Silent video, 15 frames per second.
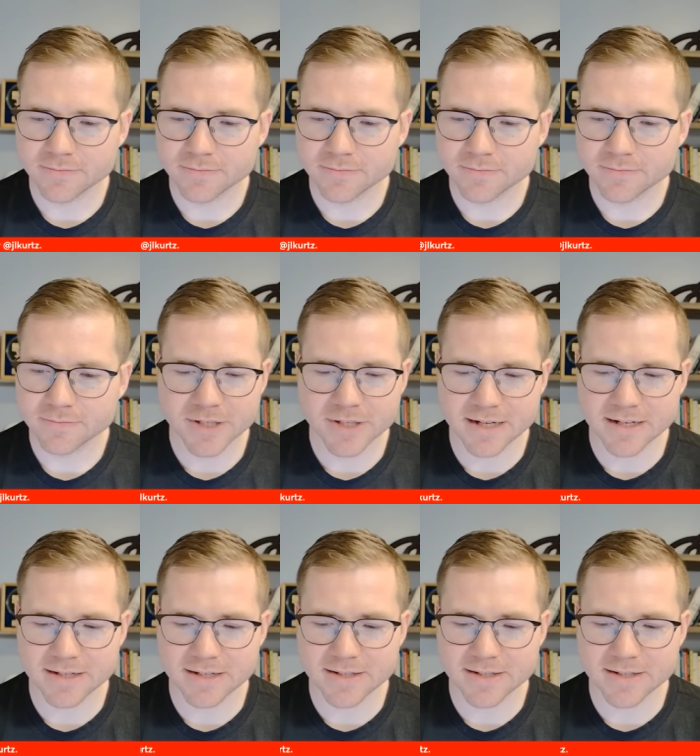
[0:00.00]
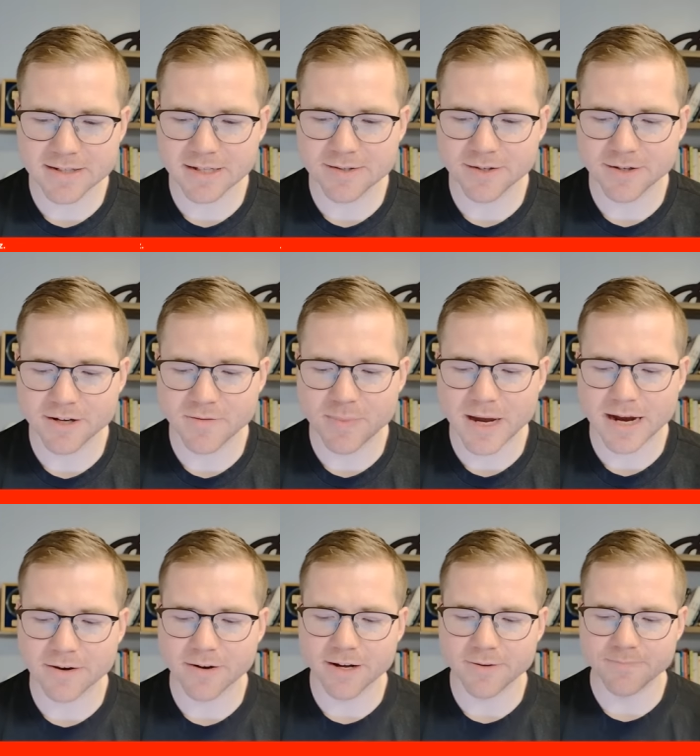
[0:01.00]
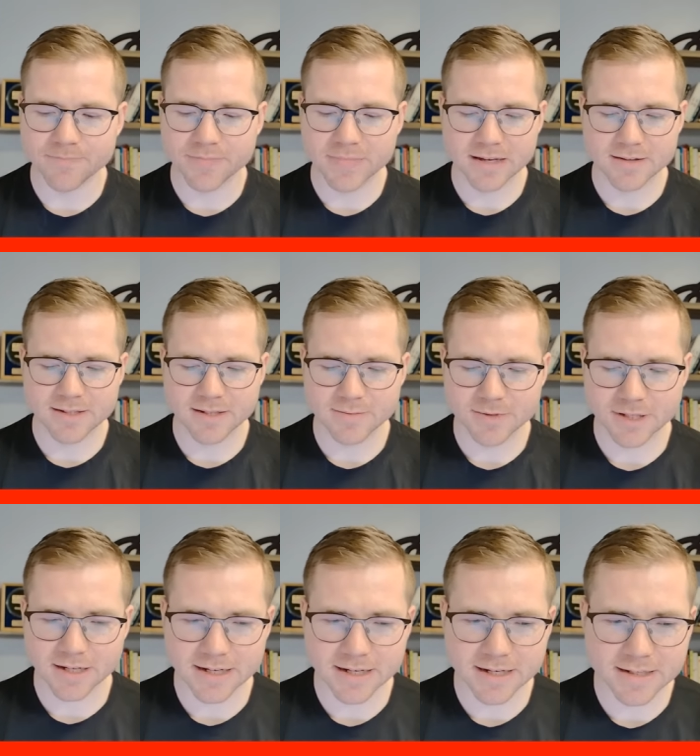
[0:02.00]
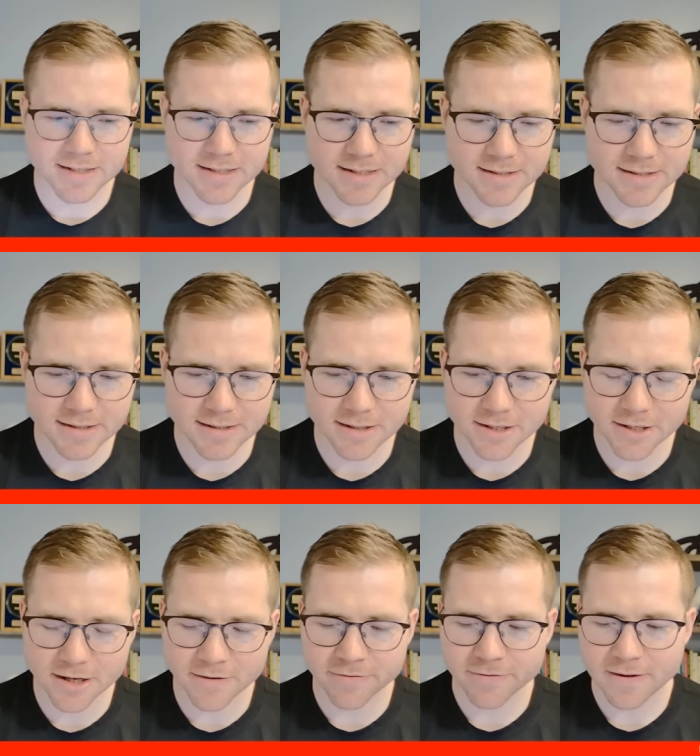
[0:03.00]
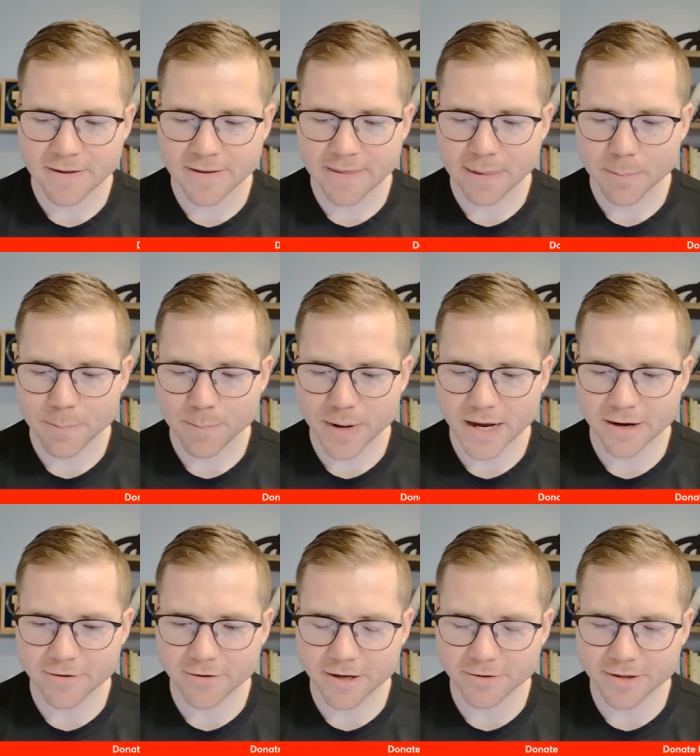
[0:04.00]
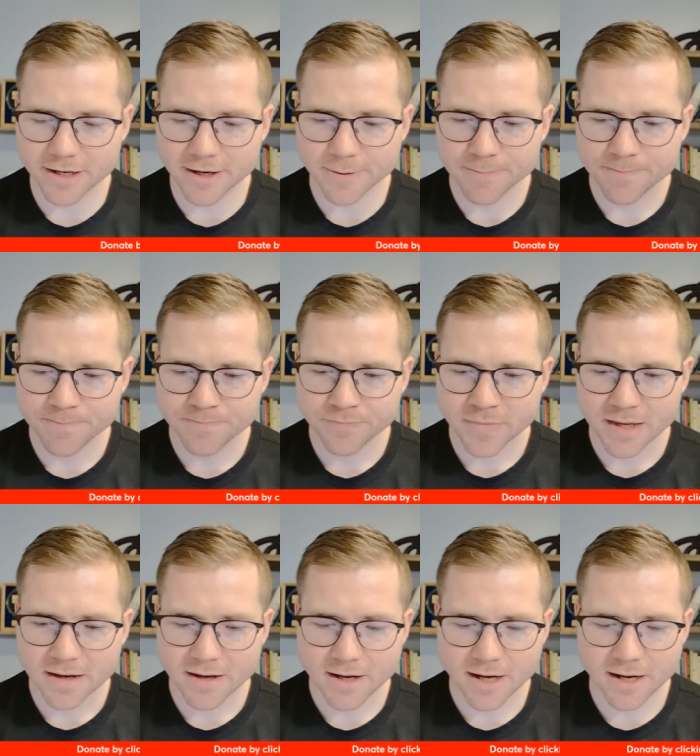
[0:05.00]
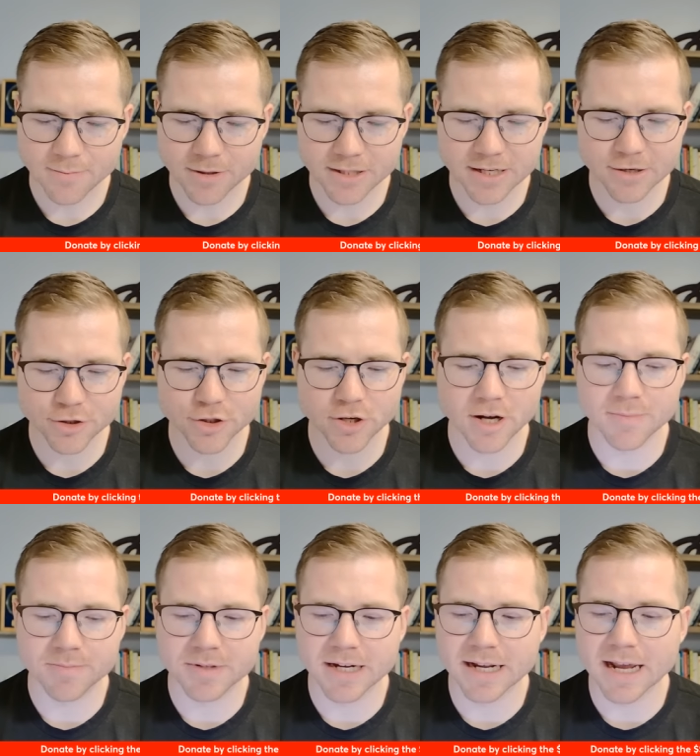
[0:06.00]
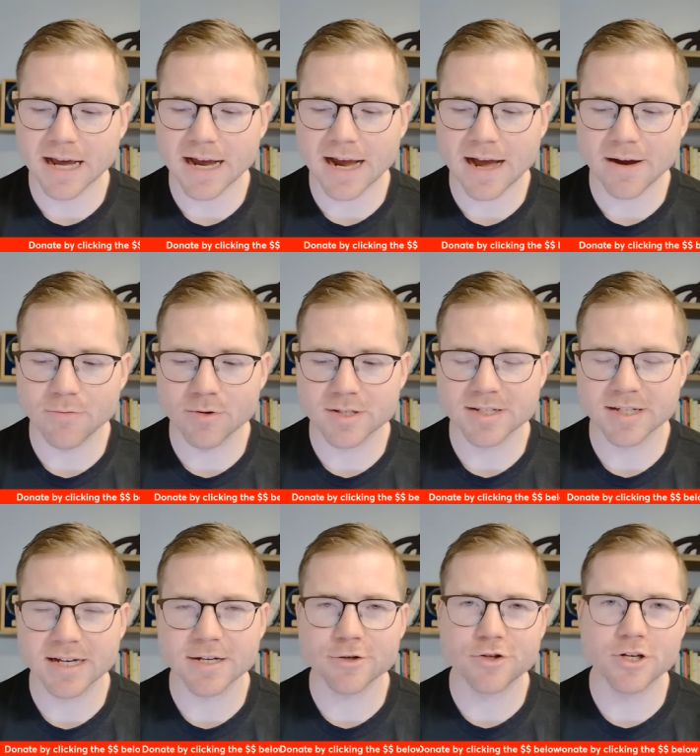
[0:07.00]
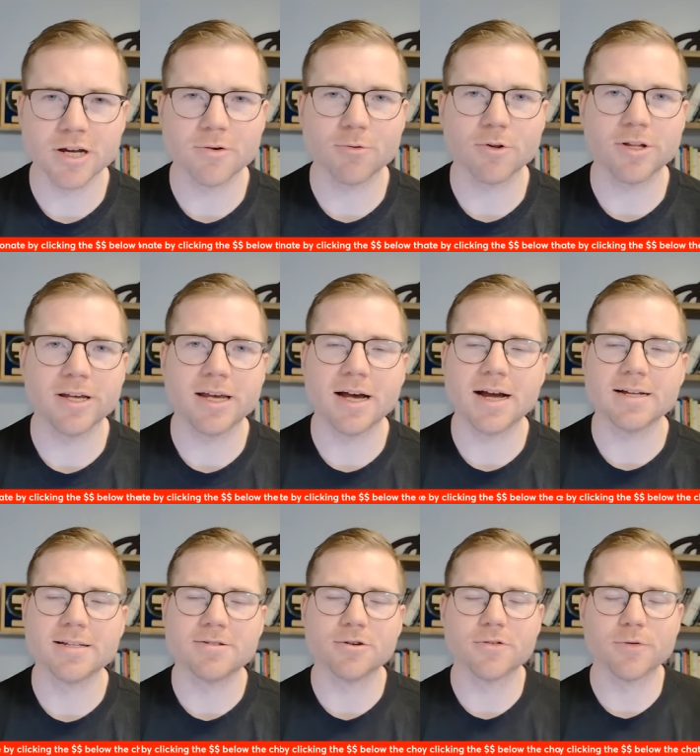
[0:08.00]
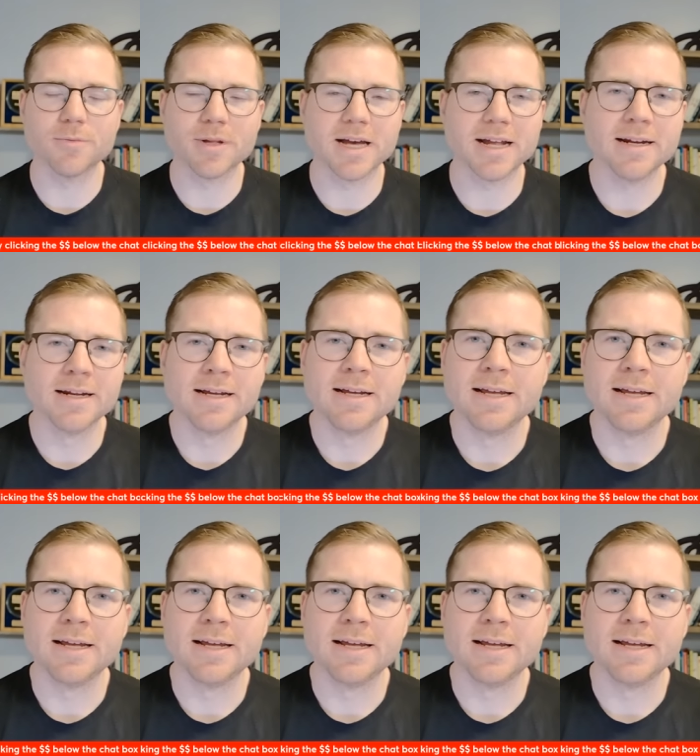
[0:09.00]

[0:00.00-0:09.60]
Seems like a decent enough background. Seems like a decent enough background there. But there's your update. I would say generally I took from that,